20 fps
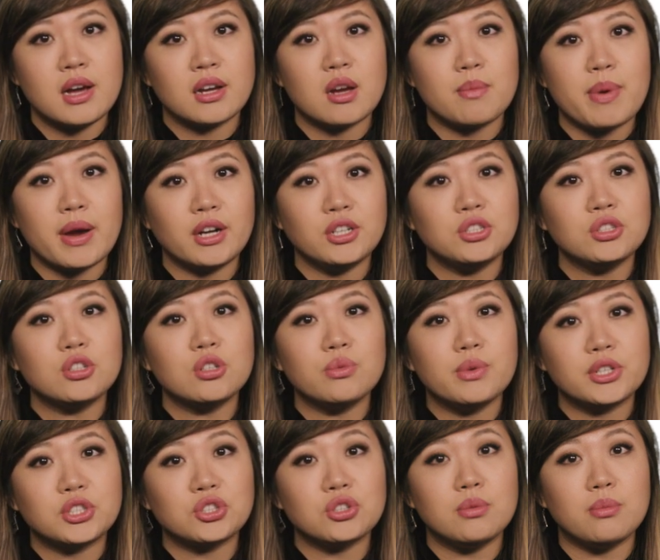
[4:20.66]
Compared to
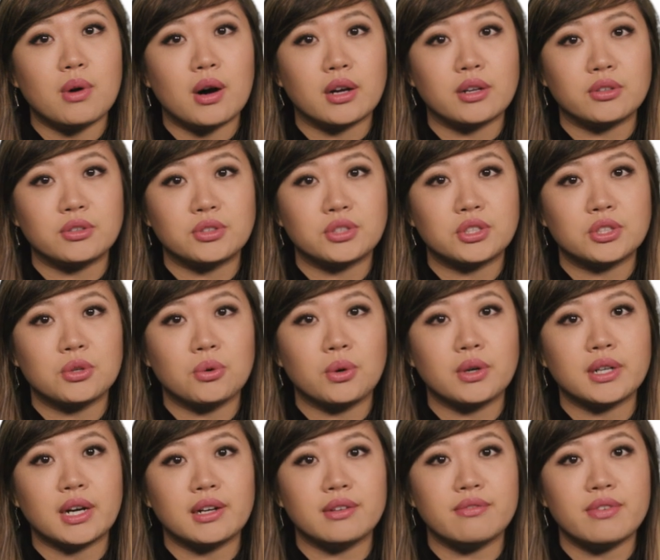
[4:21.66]
original models
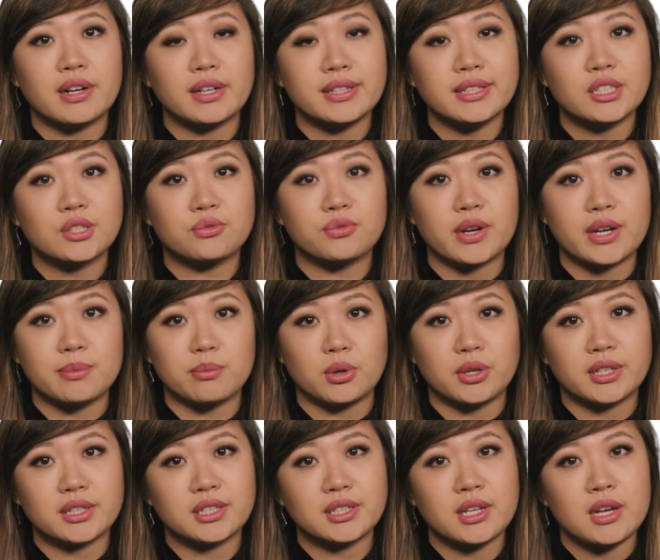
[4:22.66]
scored on various
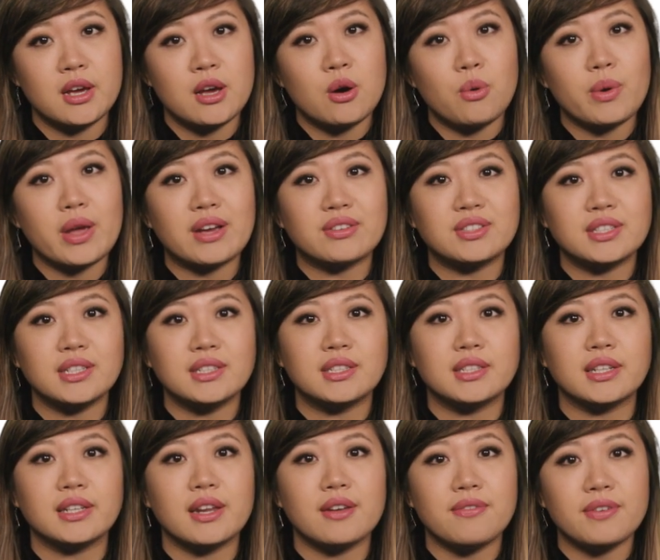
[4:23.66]
frameworks, we have seen
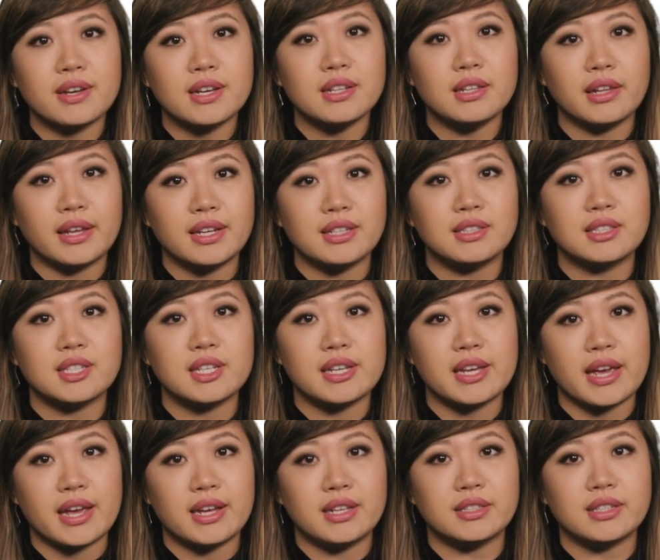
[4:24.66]
significant latency
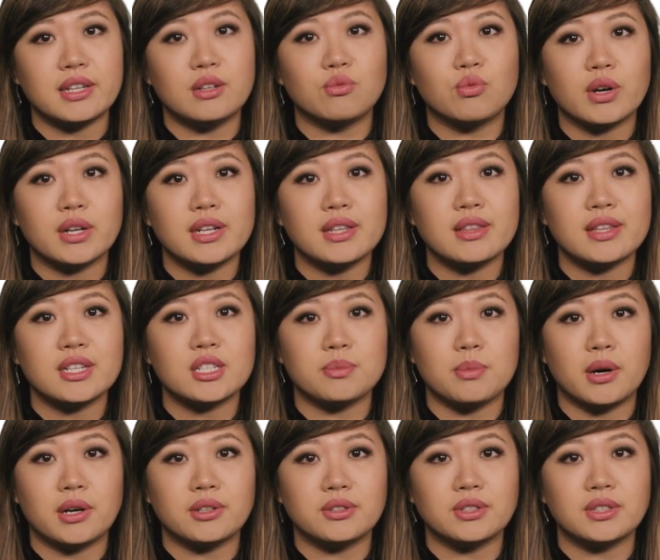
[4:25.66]
gains in running these
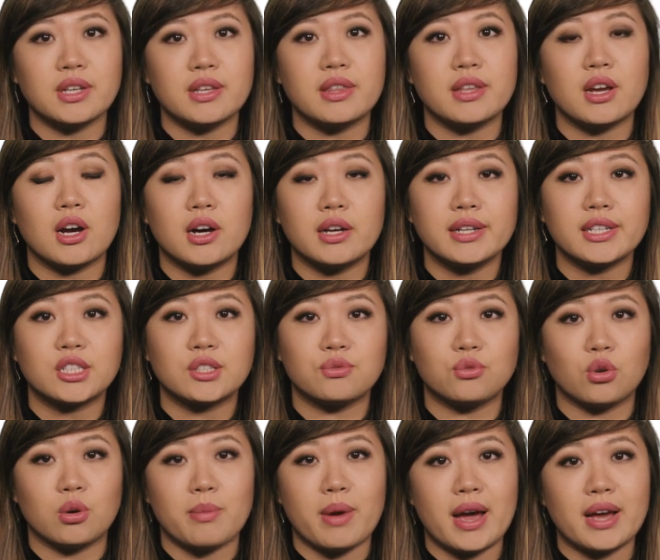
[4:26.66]
models in the ONNX
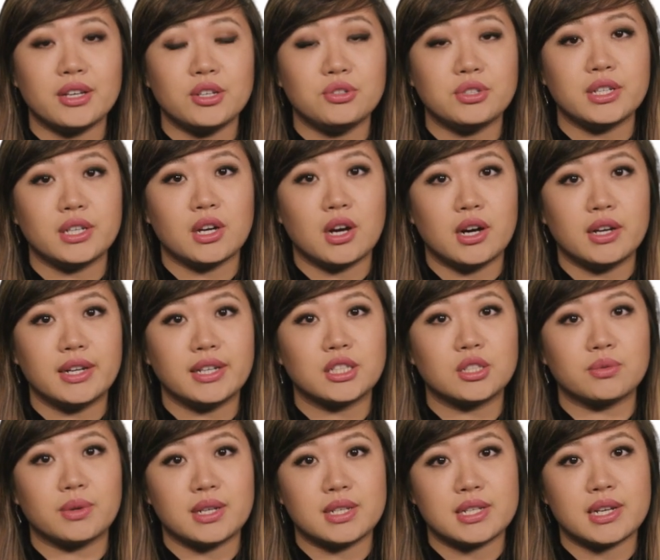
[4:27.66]
format using
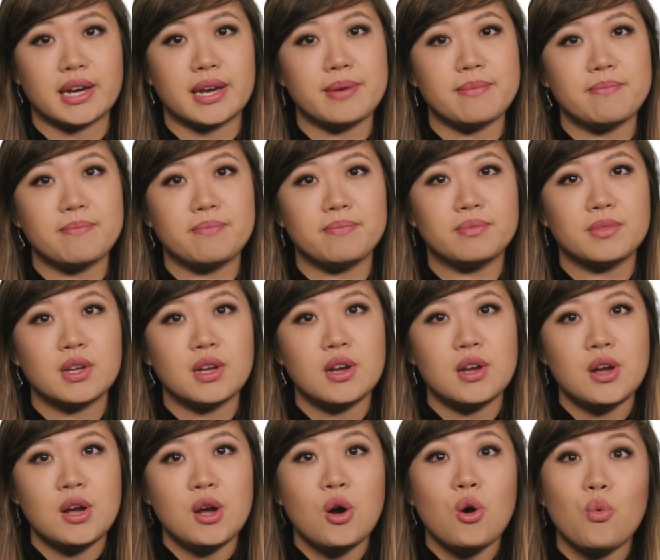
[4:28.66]
ONNX Runtime.
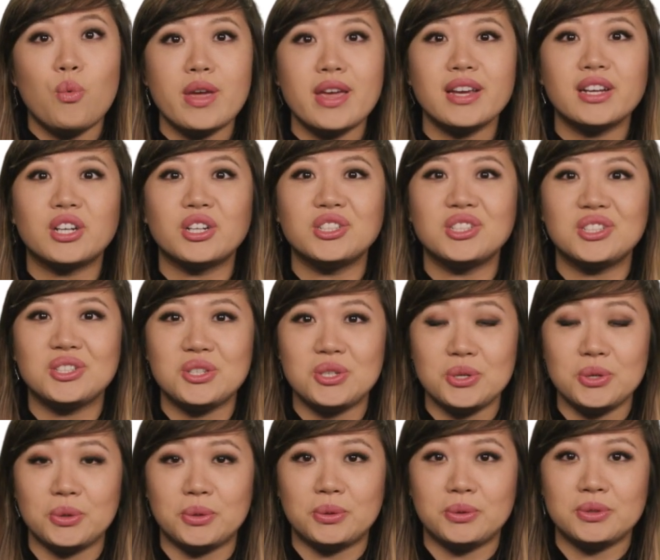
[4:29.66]
We encourage
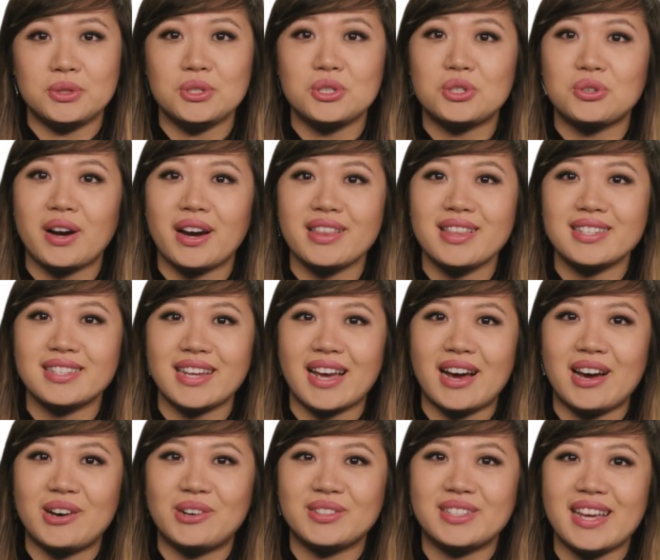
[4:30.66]
you to try this
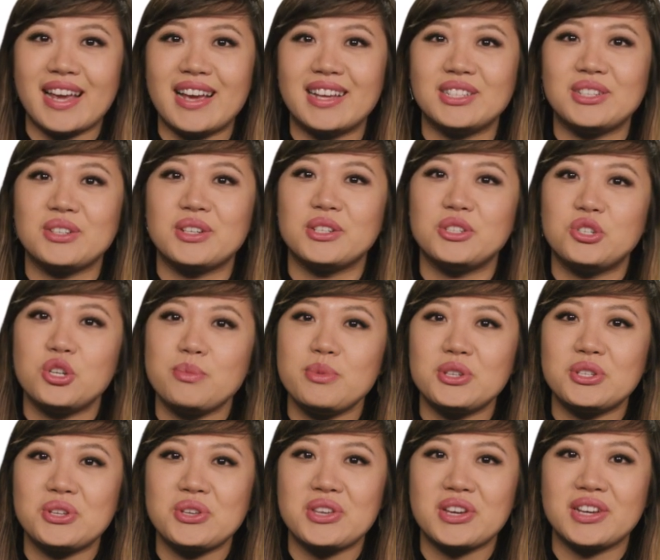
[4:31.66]
out and to
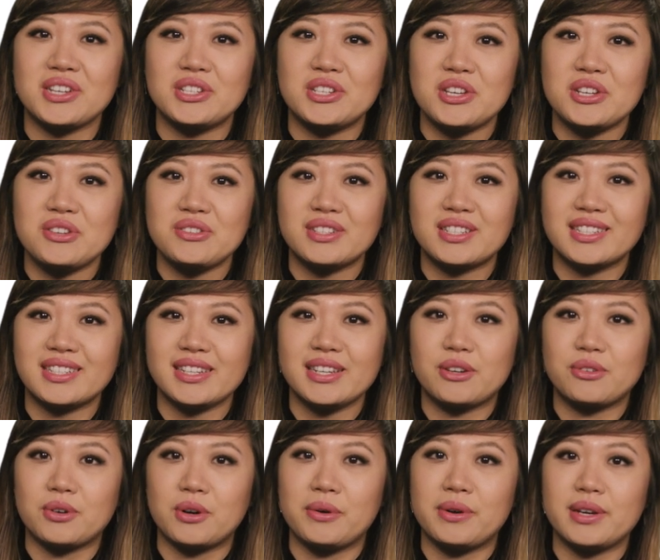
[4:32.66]
contribute to the continuously
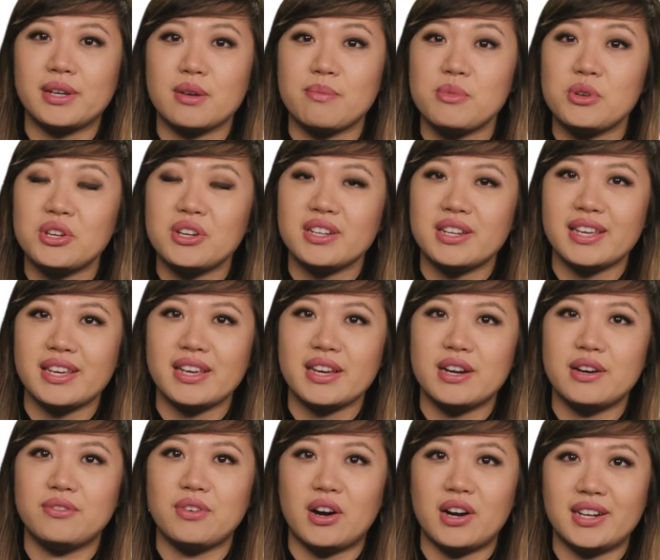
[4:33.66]
growing community
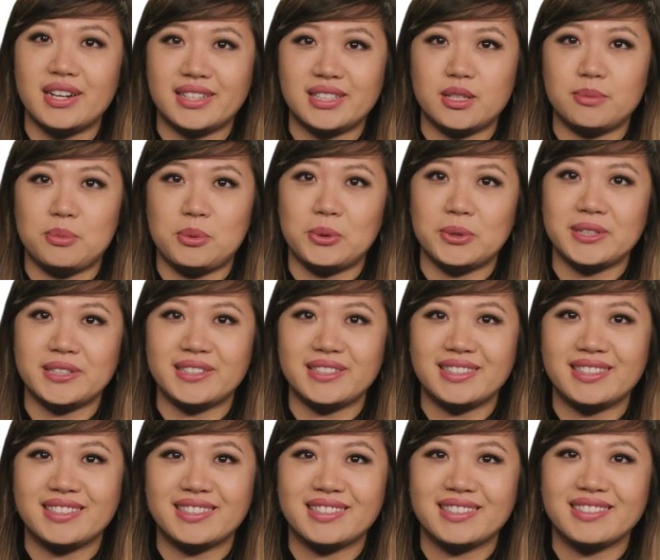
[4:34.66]
of ONNX
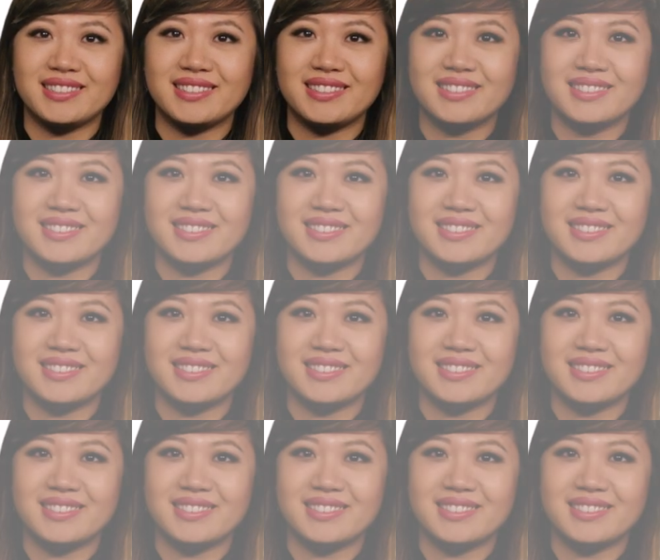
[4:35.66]
supporters.